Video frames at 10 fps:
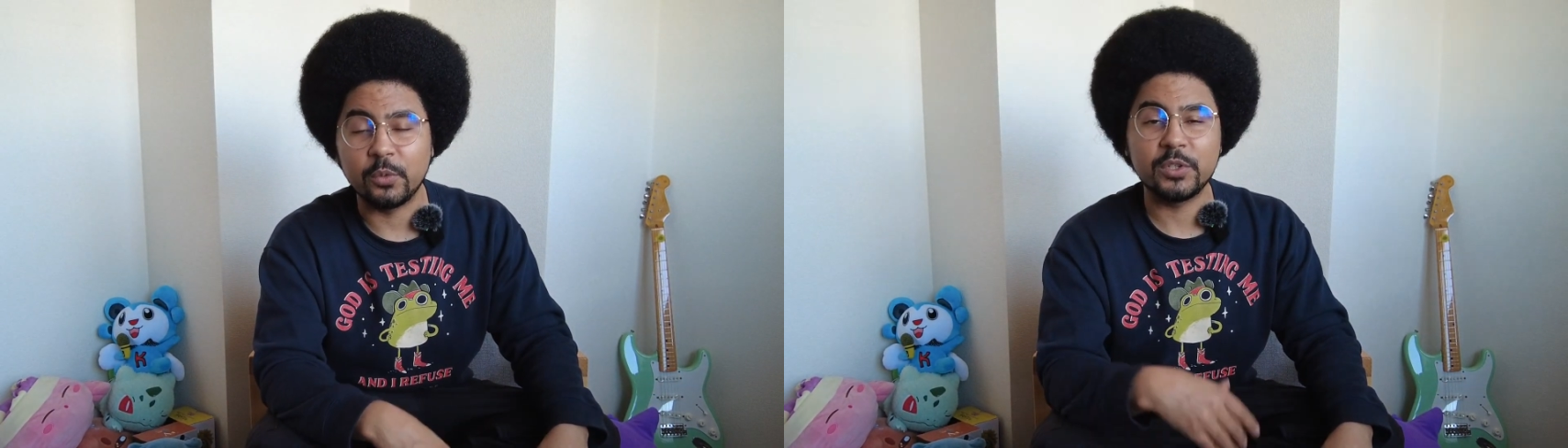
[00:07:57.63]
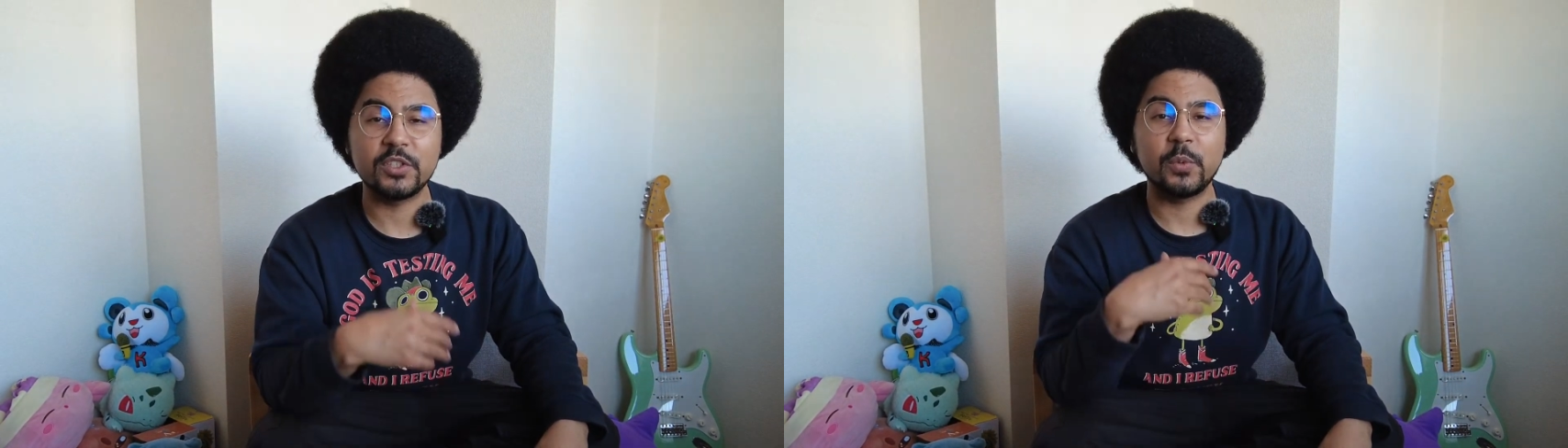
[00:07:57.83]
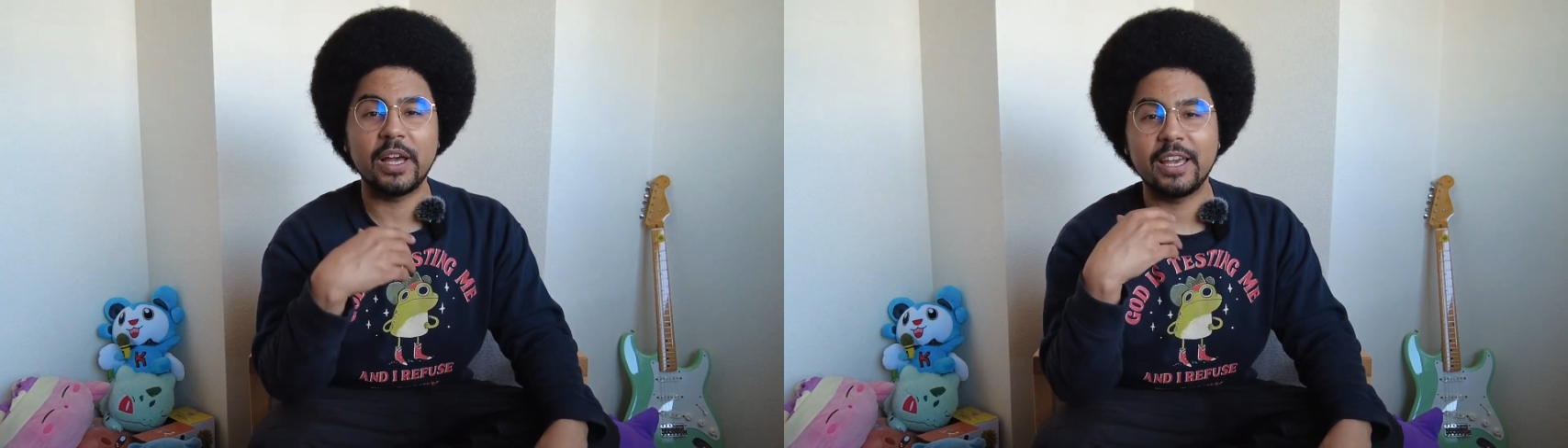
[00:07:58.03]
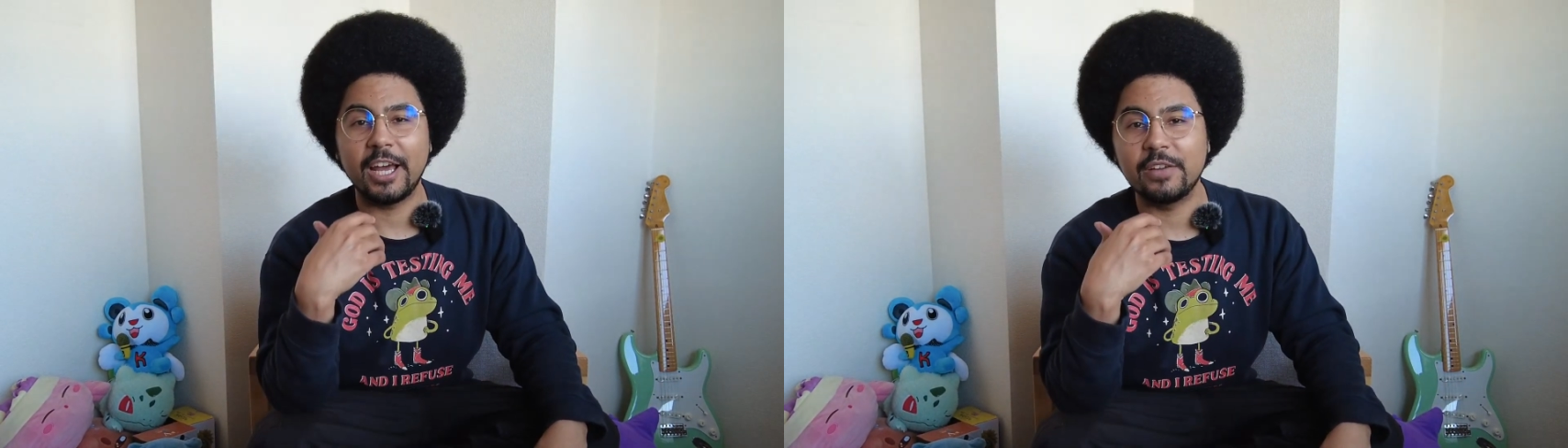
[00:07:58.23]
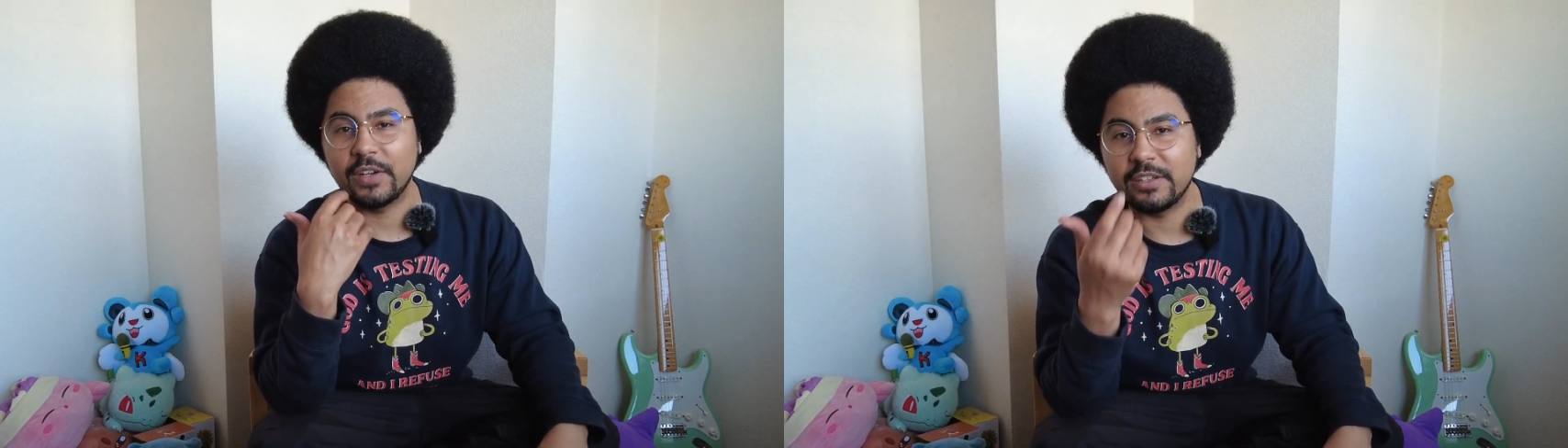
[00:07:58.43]
which is why I
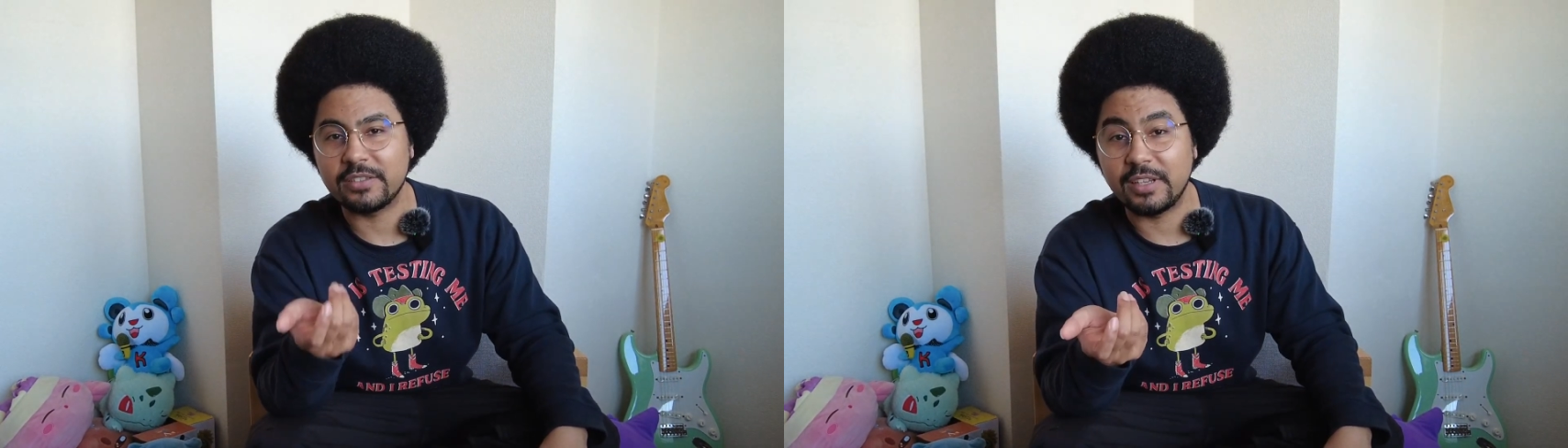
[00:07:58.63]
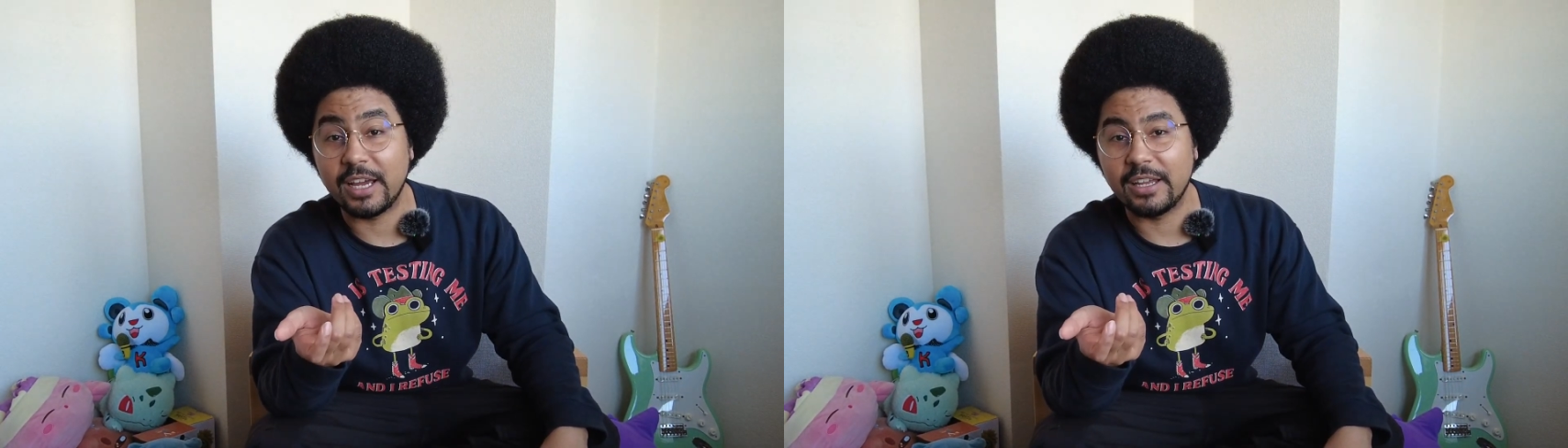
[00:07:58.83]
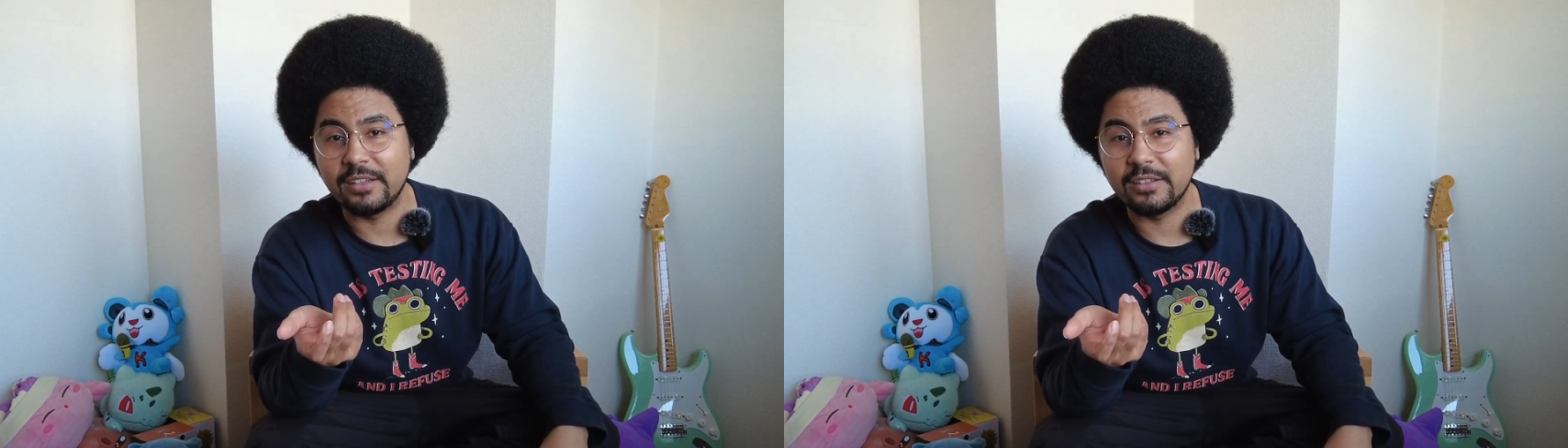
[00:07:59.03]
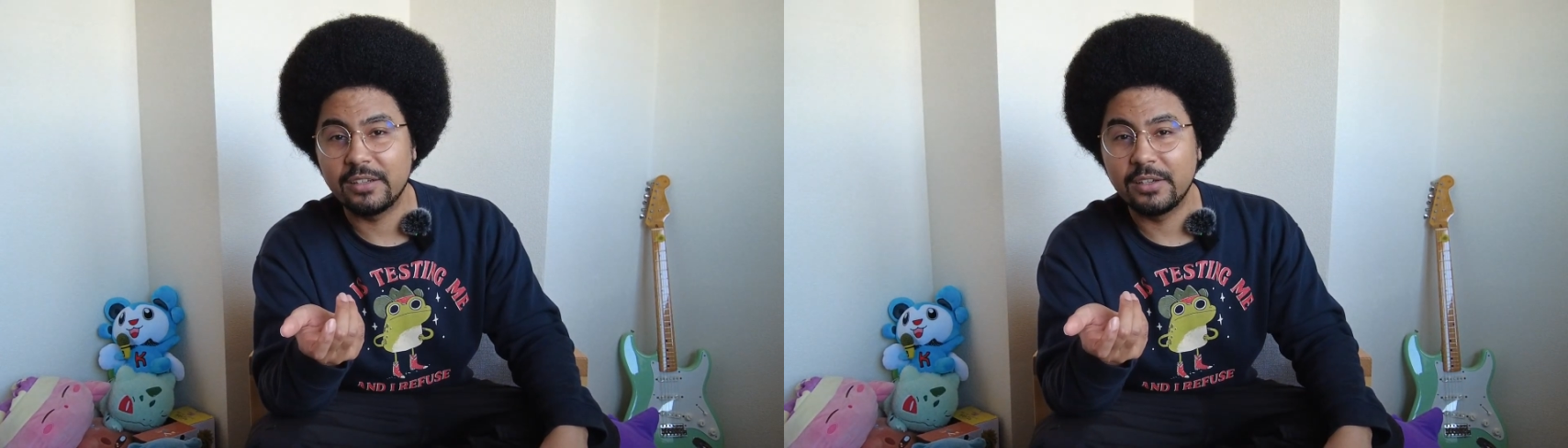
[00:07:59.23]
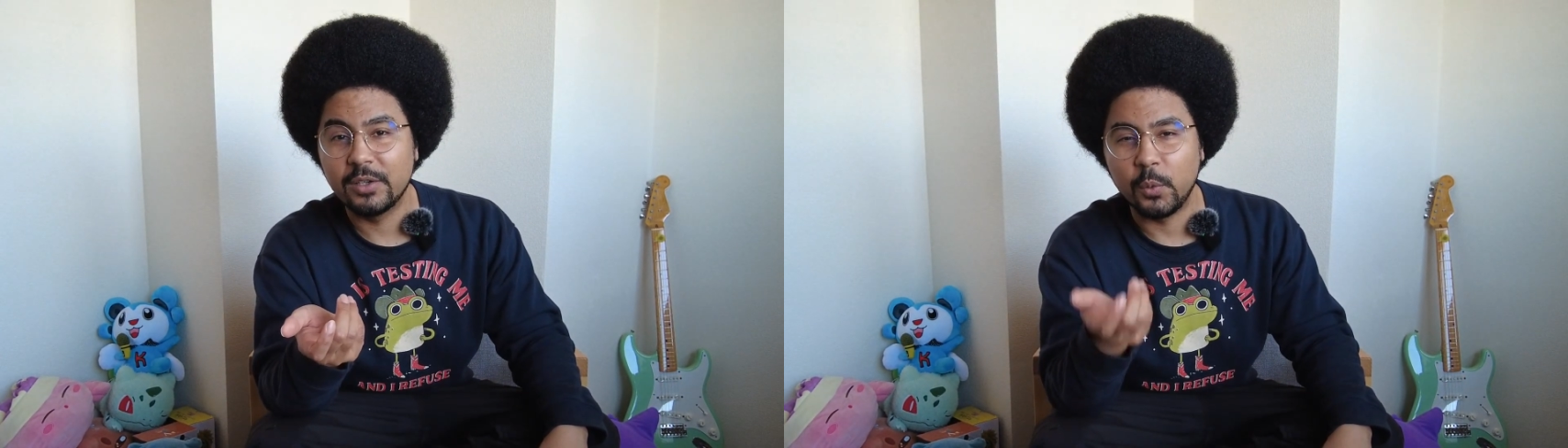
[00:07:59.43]
kind of understand
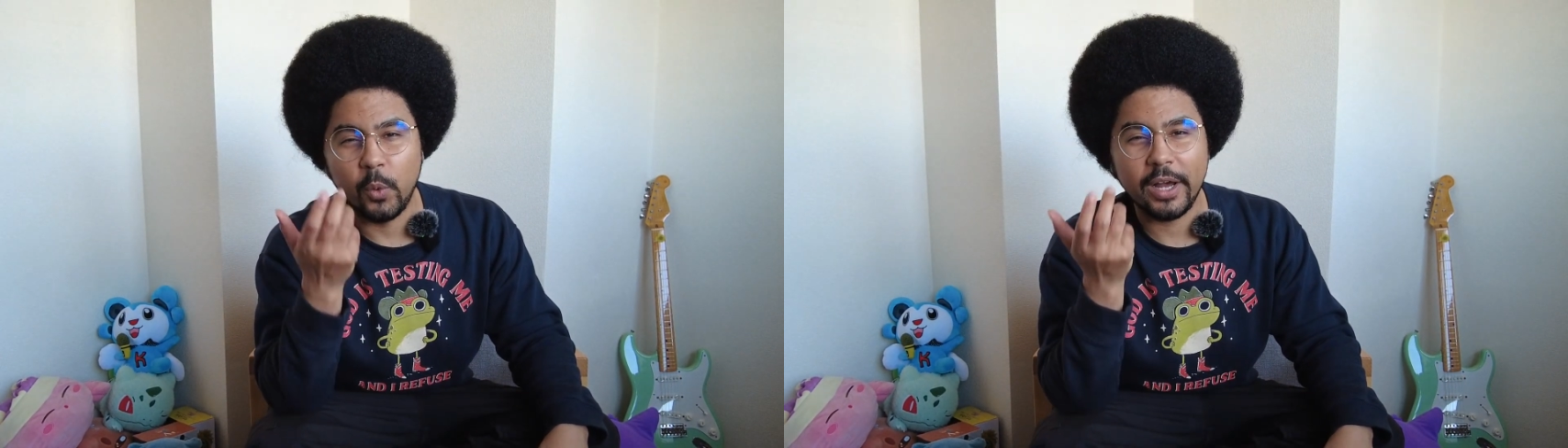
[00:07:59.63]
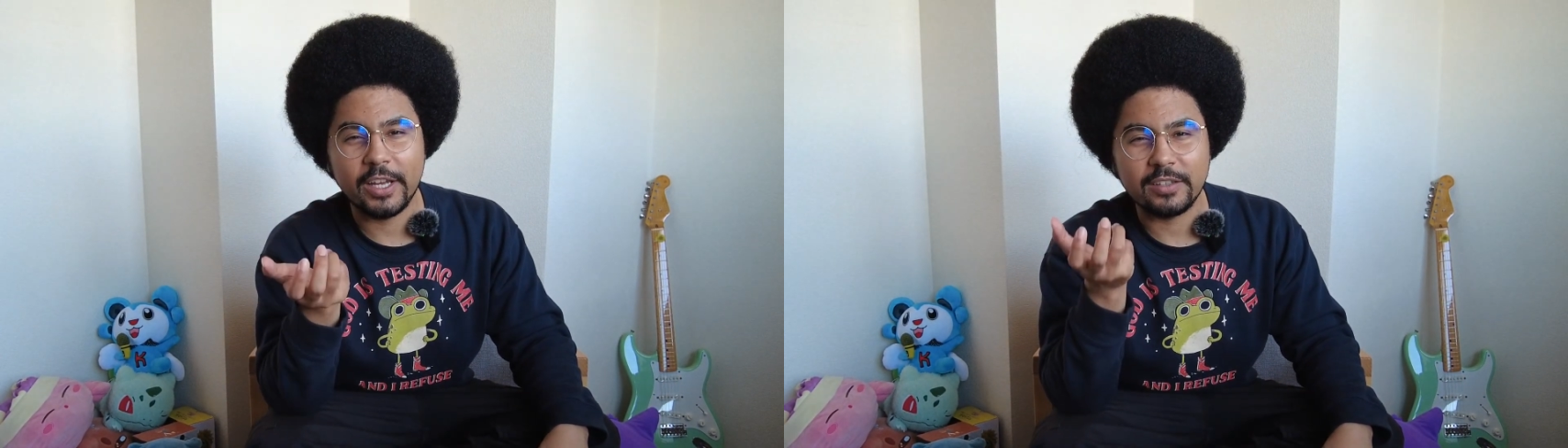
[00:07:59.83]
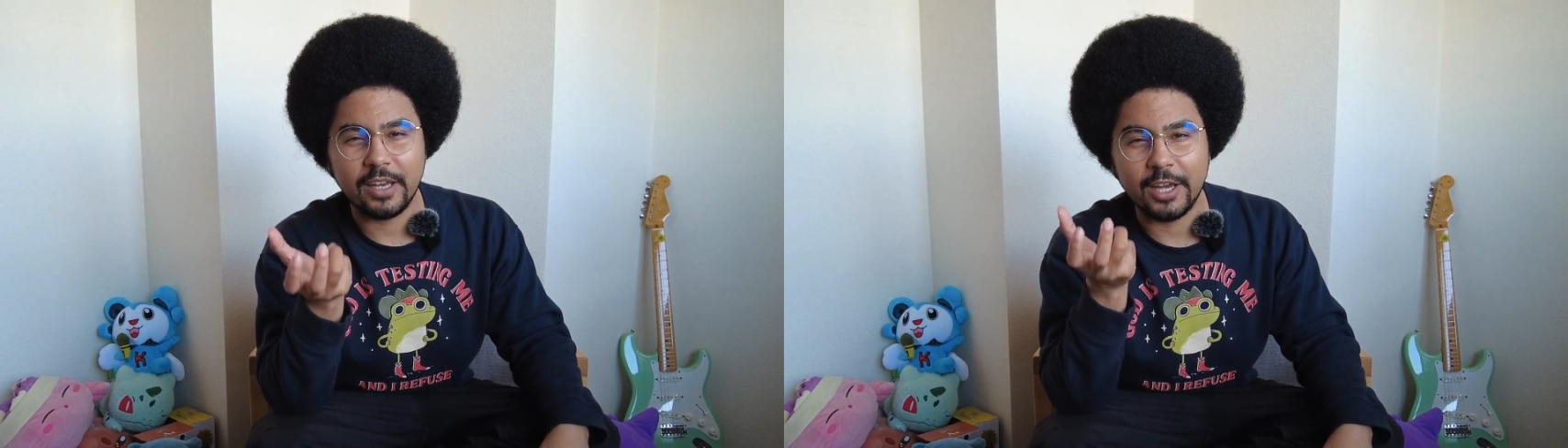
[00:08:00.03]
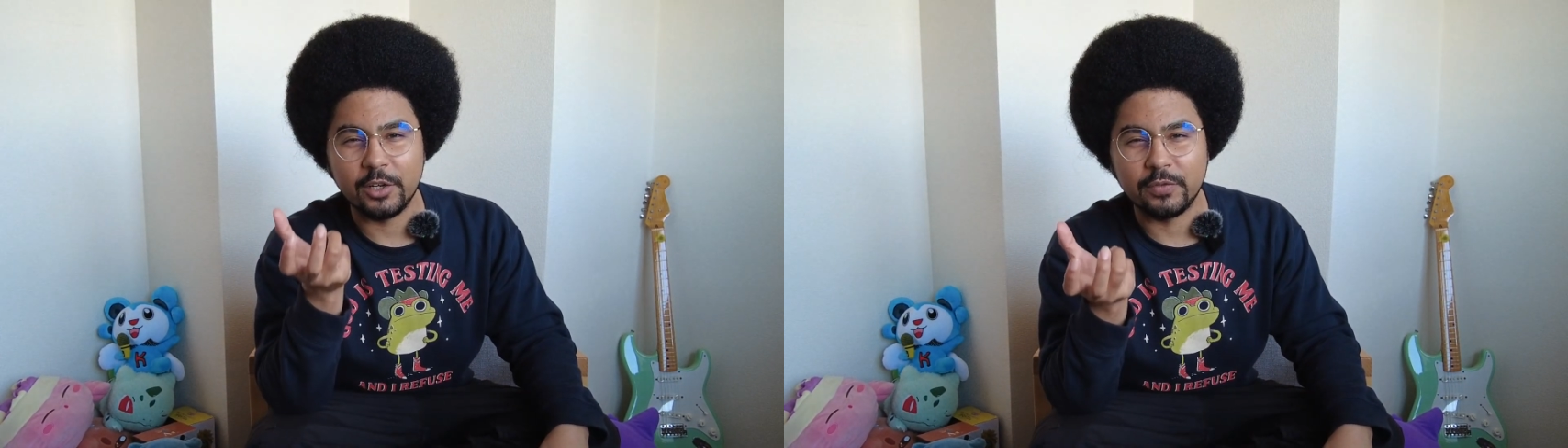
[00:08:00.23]
why it's kind